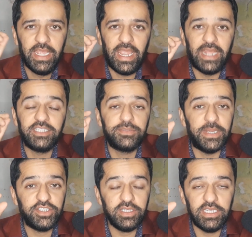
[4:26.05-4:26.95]
And
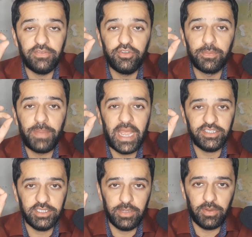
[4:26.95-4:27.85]
especially if you're
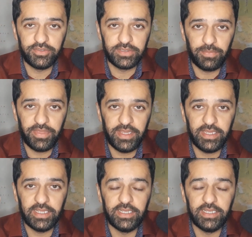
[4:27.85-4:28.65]
passionate about something,